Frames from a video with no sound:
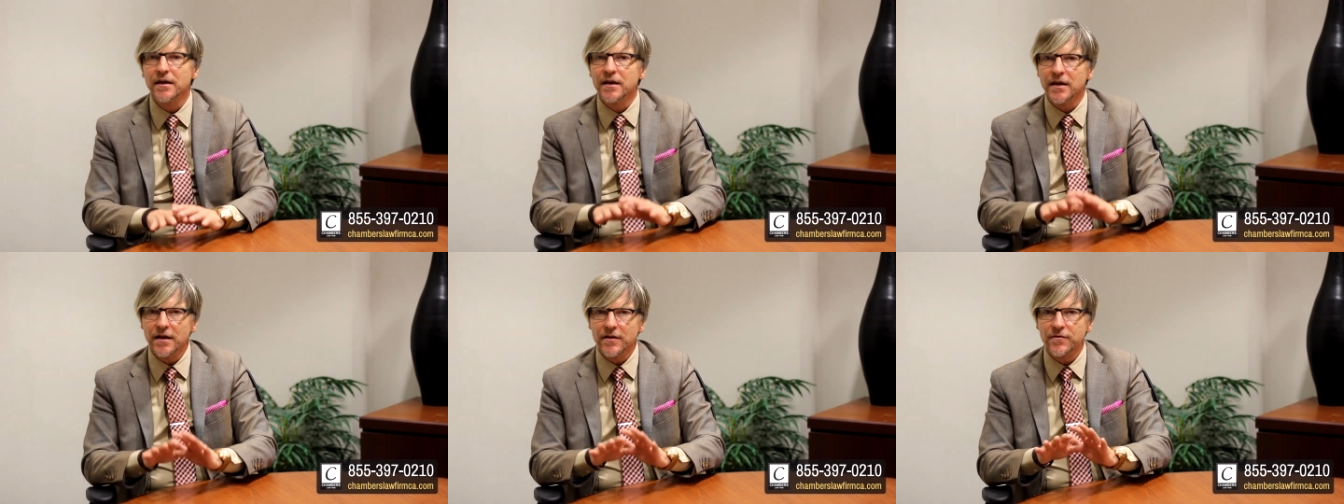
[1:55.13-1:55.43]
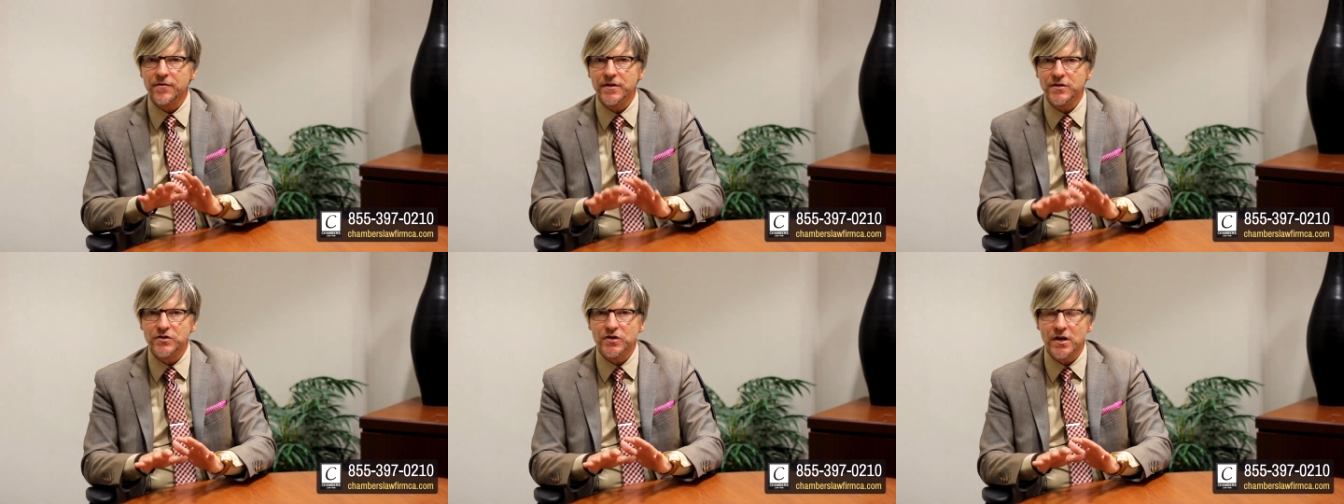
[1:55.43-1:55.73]
if
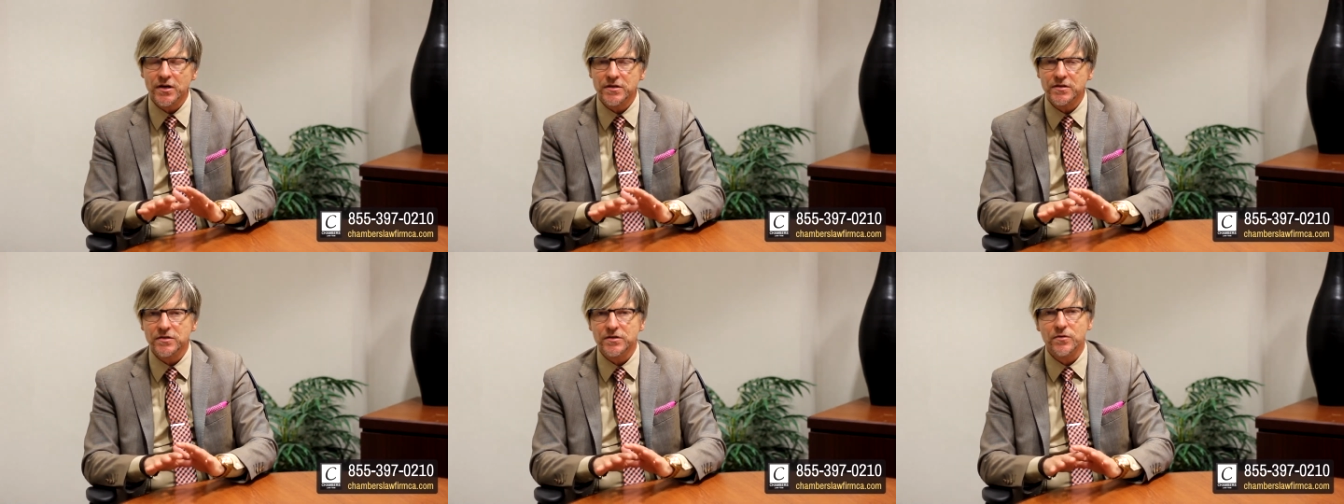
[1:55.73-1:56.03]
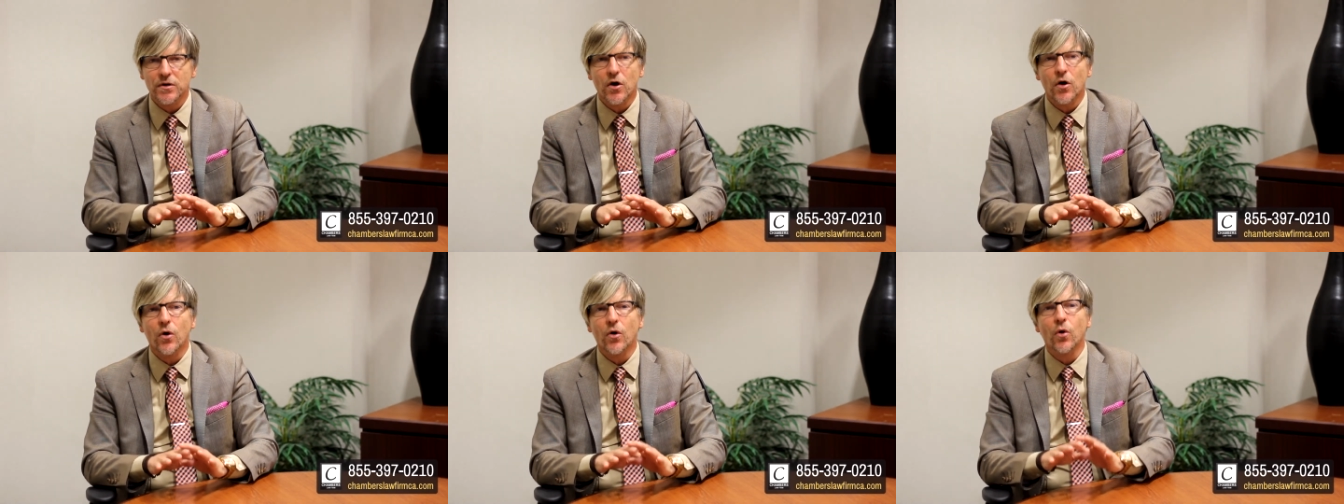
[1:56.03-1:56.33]
the judge
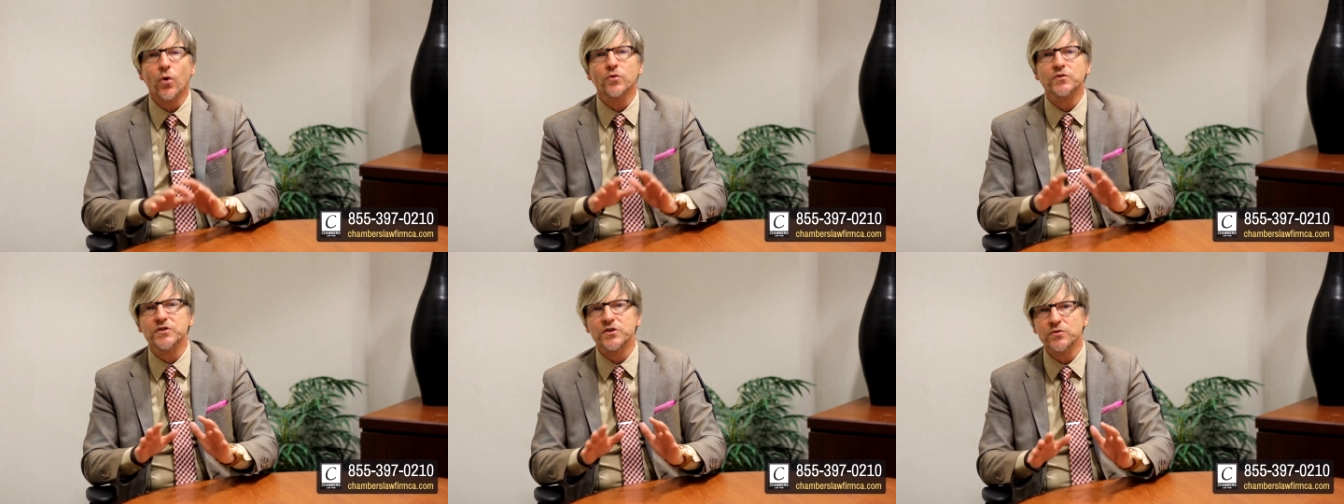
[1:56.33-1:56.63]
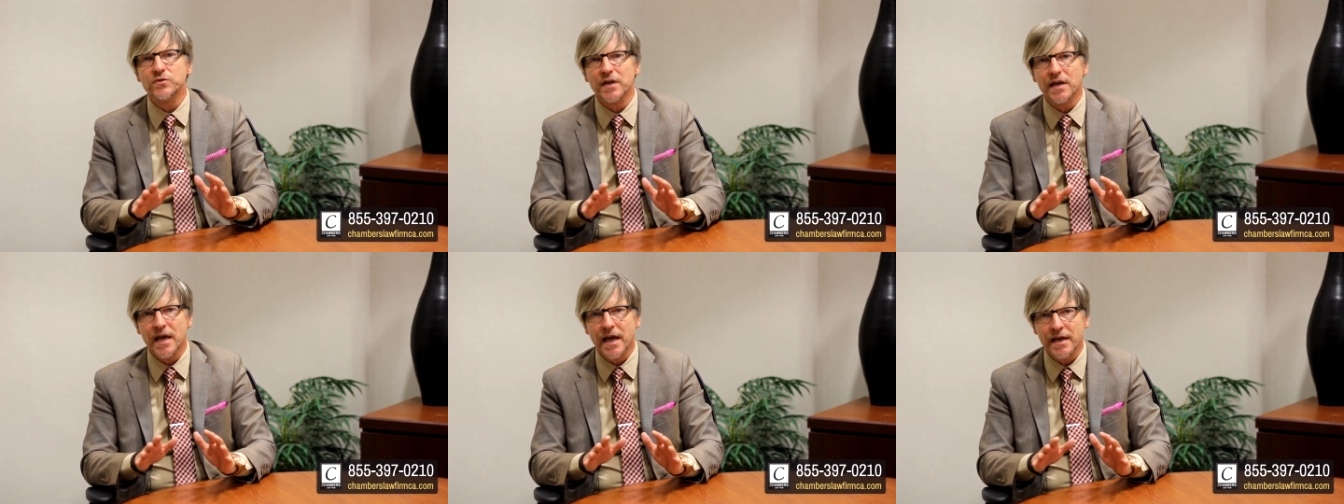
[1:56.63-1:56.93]
holds you
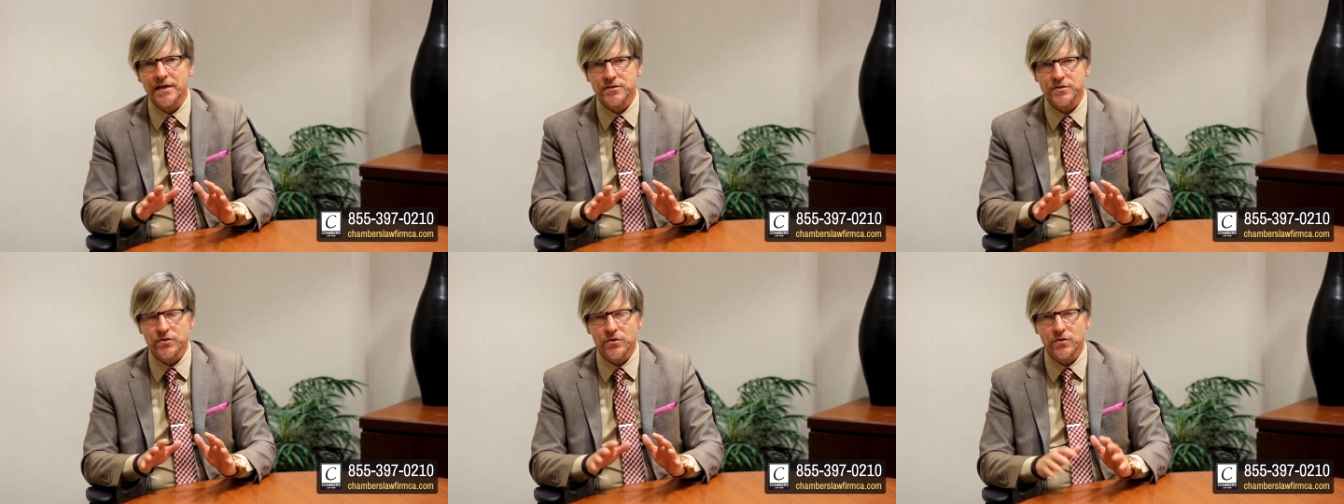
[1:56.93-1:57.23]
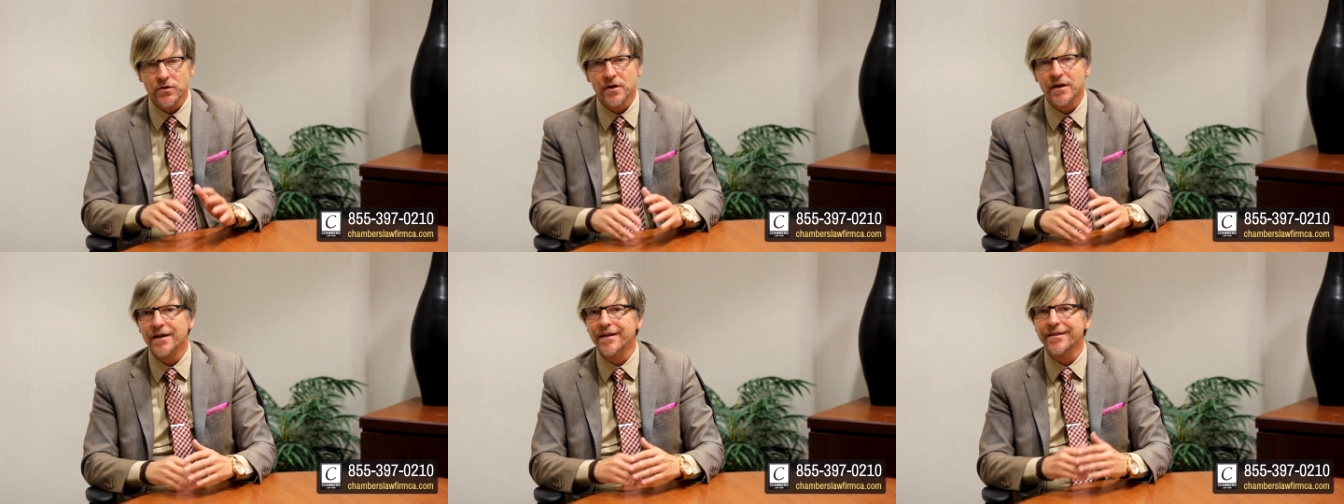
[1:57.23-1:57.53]
to answer.